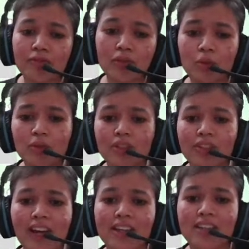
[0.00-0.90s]
Now
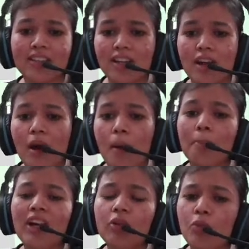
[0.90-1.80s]
we get our
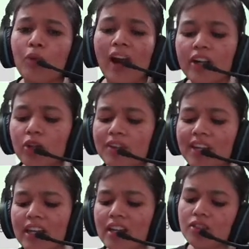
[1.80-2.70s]
food from
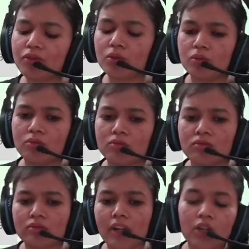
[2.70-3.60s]
plants, but
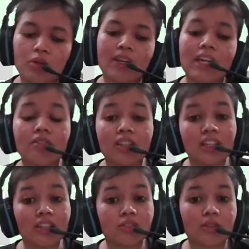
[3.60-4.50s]
where do
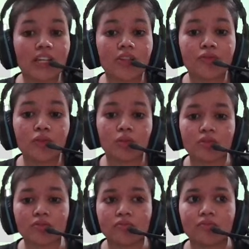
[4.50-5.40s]
plants
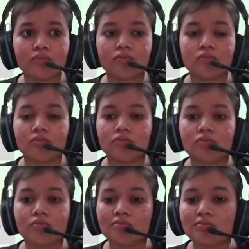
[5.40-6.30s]
get their food
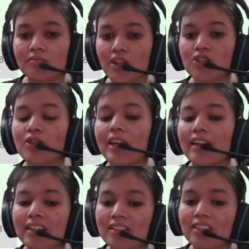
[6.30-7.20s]
from? If I
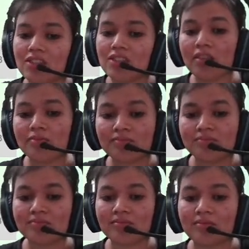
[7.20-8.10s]
ask you this question,
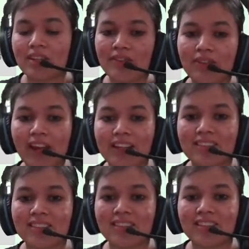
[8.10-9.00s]
what will be the
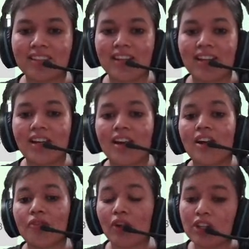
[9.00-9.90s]
answer?
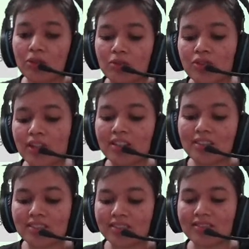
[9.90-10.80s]
So this is the
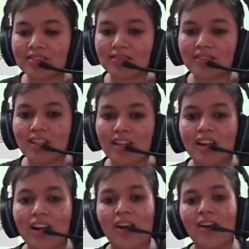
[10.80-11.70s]
answer we are going to
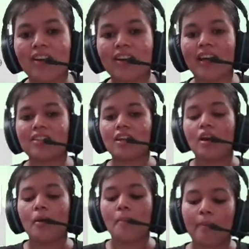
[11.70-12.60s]
find out in
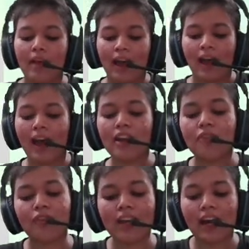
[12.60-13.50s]
this chapter of
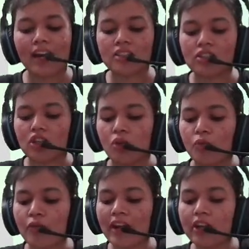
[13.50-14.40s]
ours, alright?
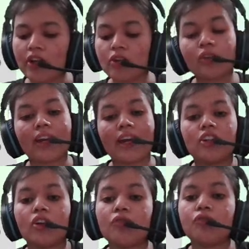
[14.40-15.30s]
And how do they
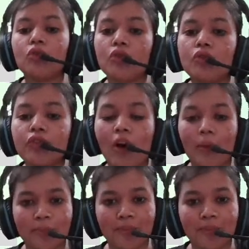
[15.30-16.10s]
prepare food?